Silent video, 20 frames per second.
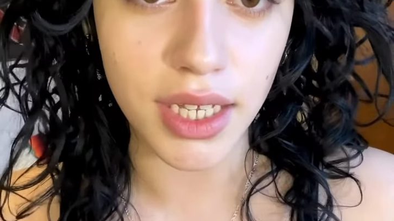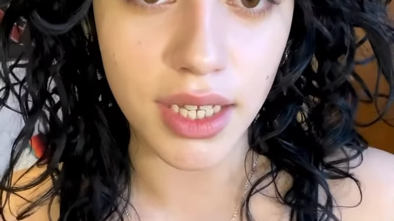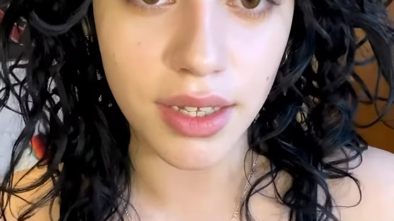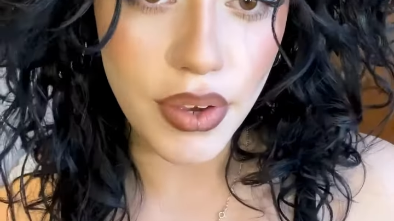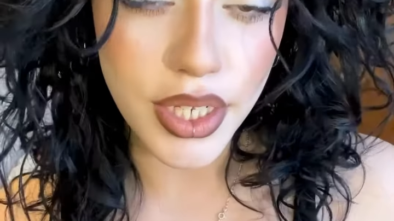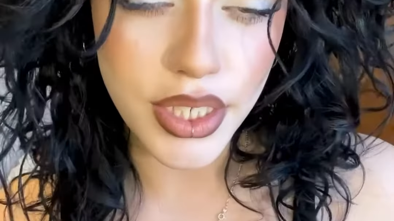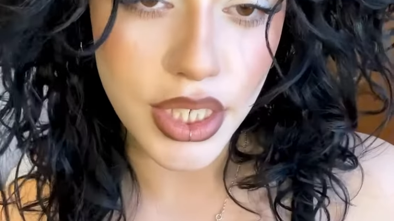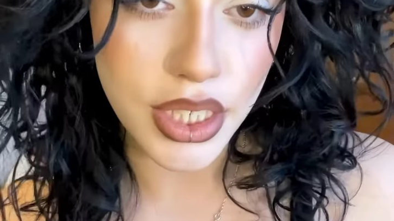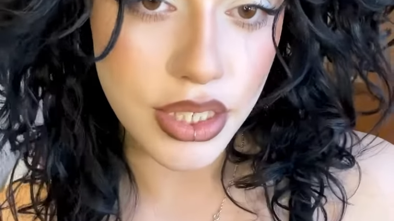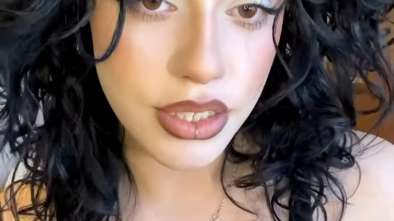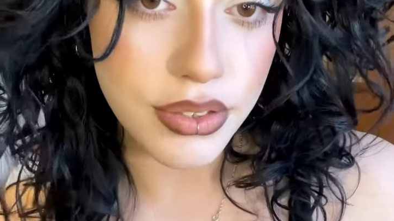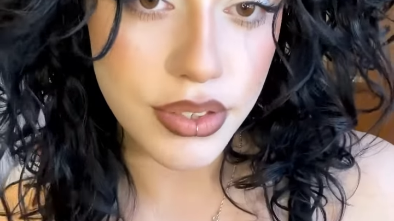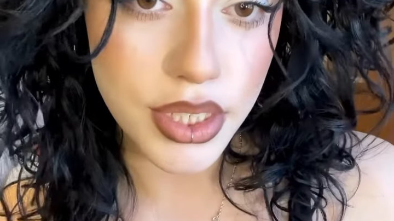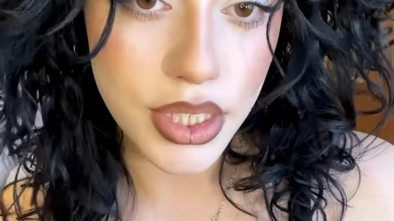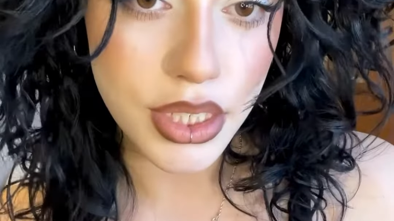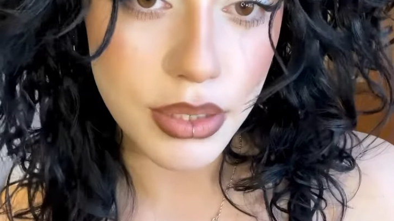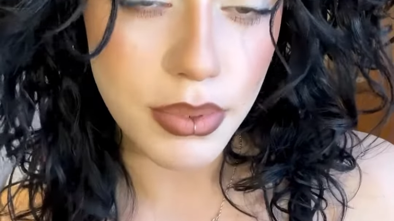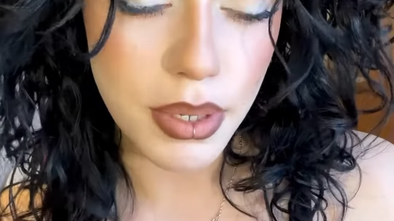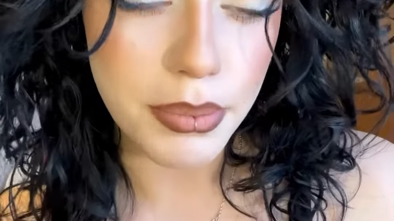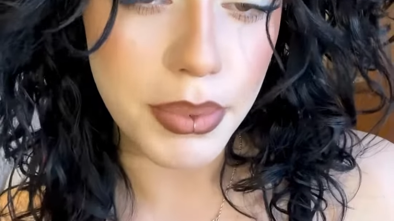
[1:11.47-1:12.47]
I just
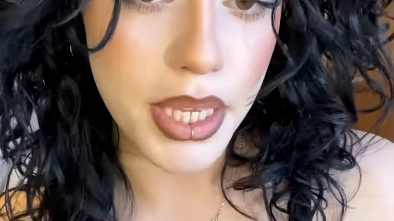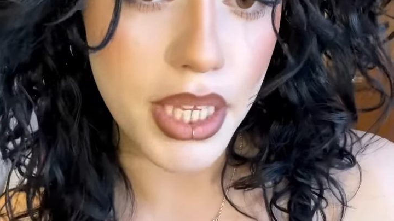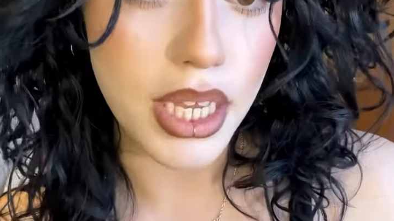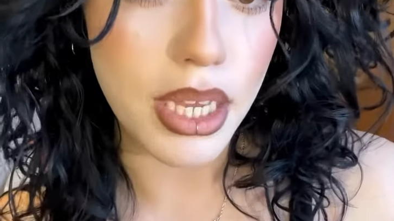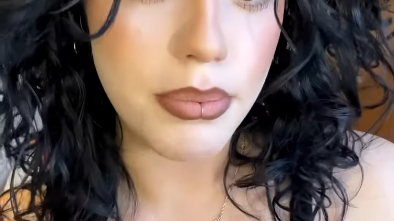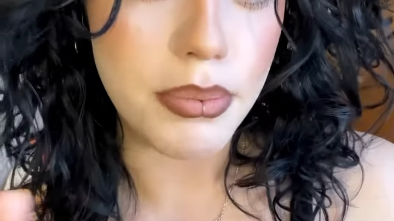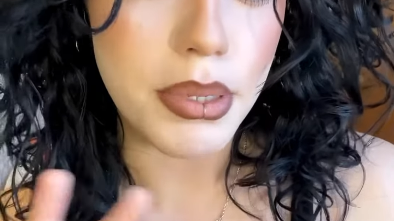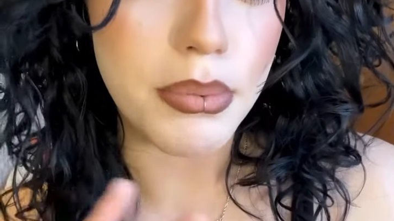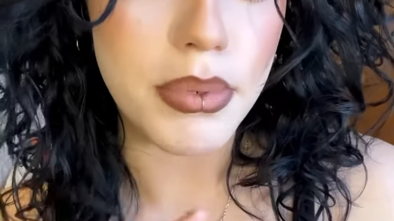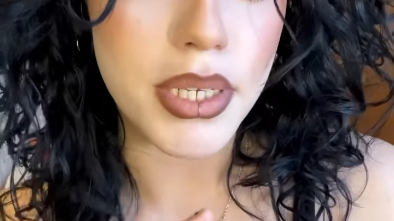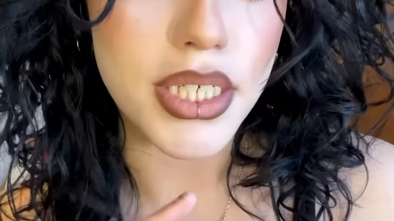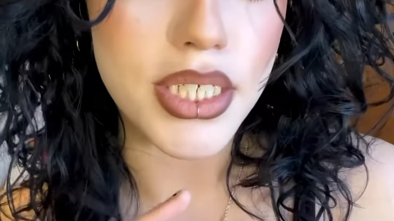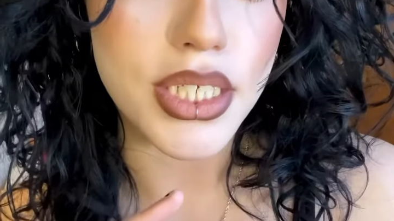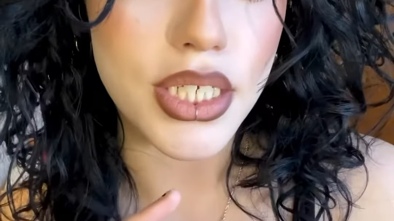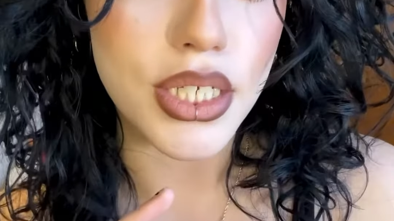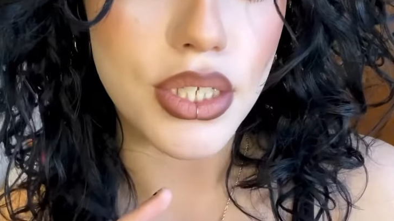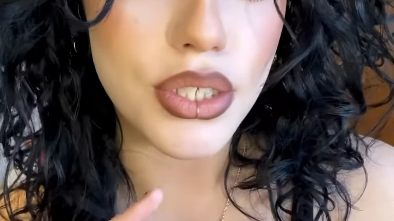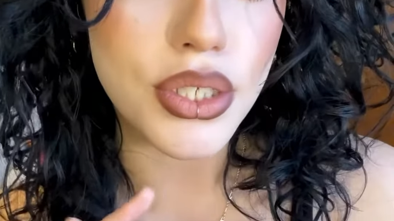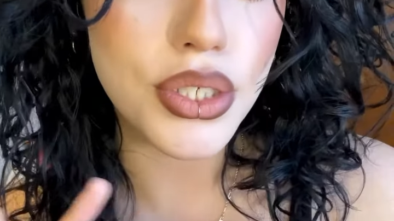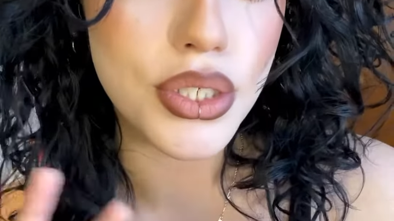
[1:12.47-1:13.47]
finished my makeup and my
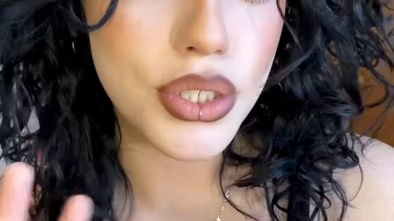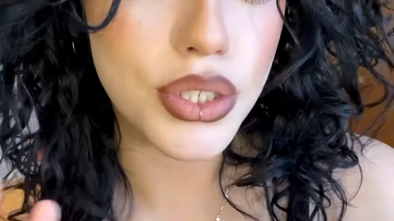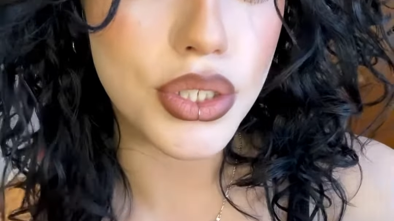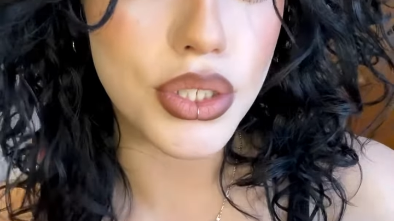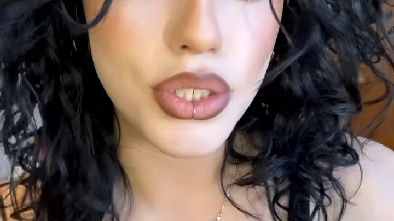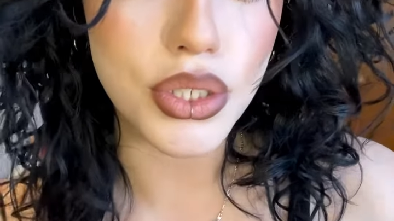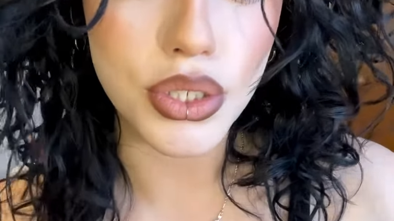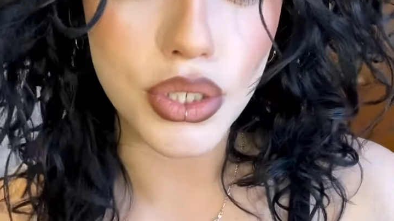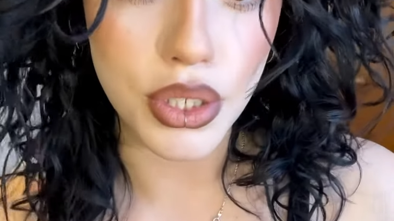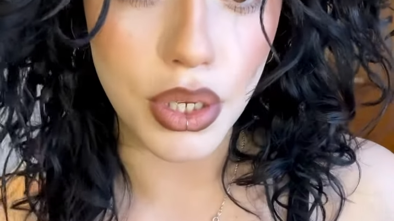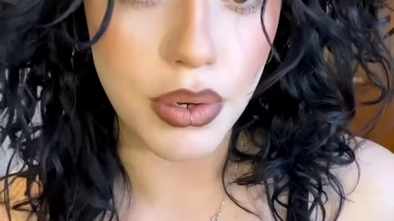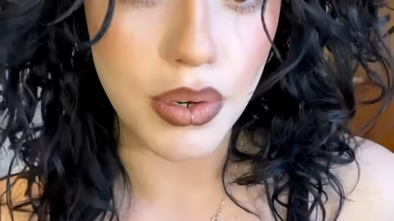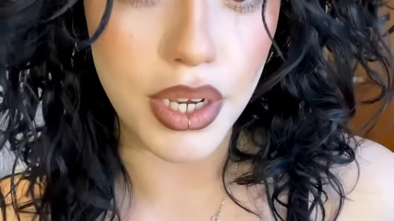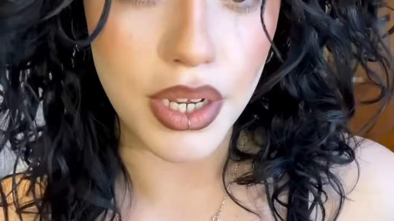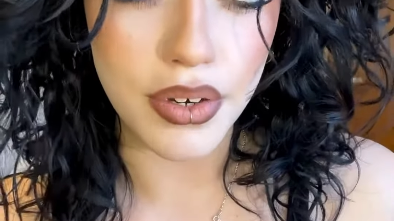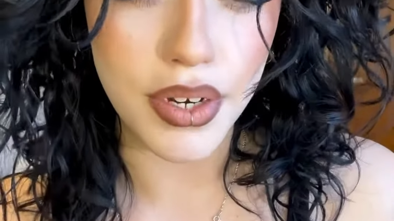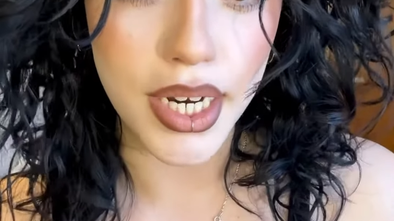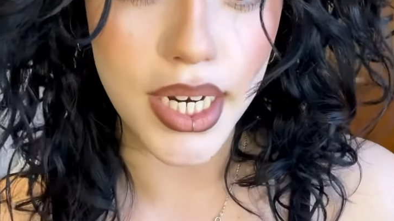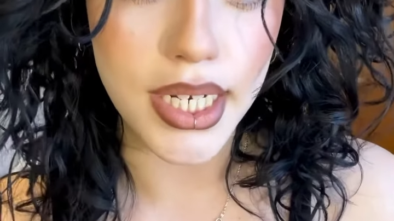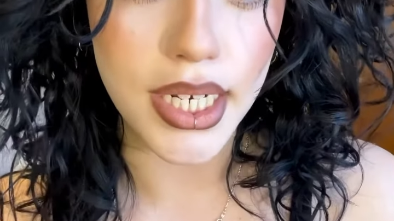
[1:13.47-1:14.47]
skin looks so good
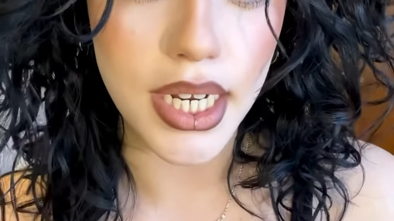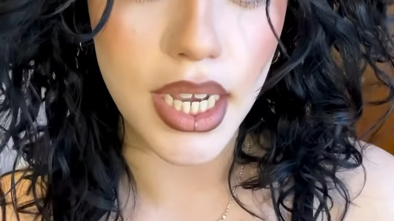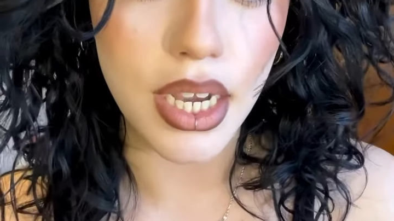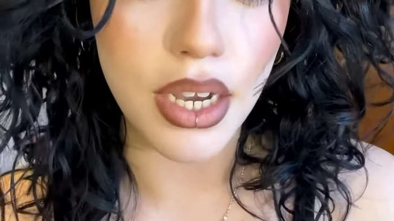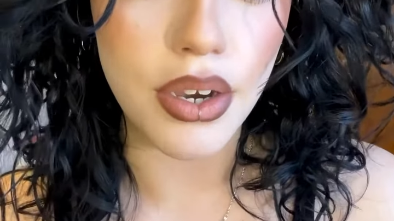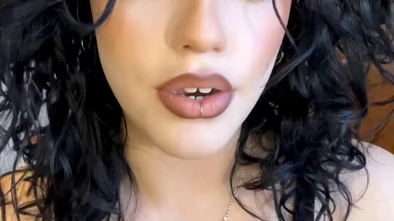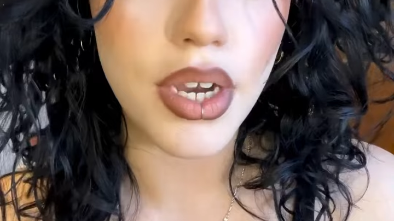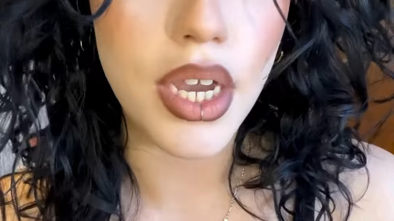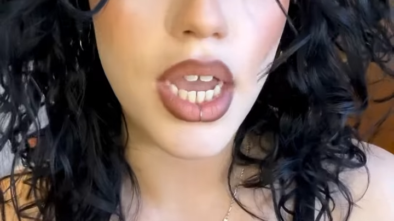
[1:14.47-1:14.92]
right now.